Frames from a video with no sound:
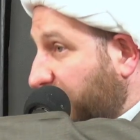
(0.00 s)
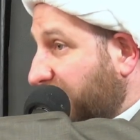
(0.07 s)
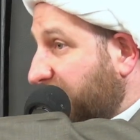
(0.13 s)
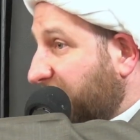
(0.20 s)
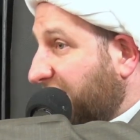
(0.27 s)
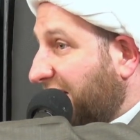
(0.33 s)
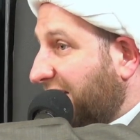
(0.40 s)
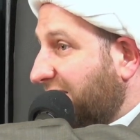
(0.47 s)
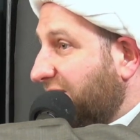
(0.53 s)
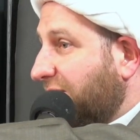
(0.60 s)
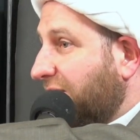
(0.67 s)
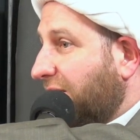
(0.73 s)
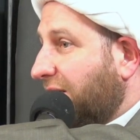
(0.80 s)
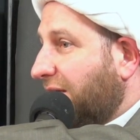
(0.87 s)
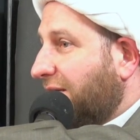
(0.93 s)
discussed,
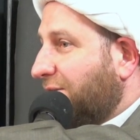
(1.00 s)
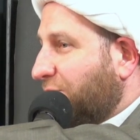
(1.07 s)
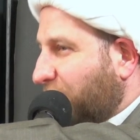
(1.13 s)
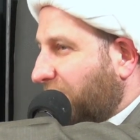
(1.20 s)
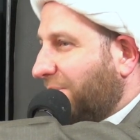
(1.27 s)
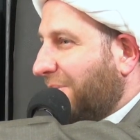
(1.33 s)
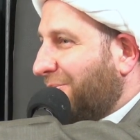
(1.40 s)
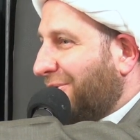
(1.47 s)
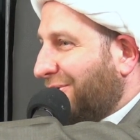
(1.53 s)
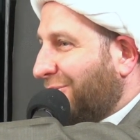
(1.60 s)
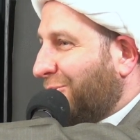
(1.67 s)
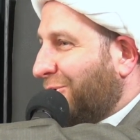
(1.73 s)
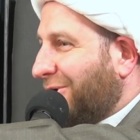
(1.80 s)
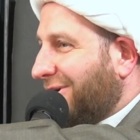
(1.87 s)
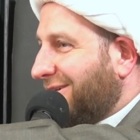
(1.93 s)
do you remember the
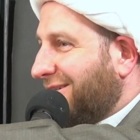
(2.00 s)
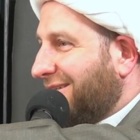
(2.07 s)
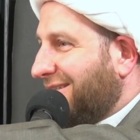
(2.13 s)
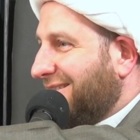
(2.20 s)
word?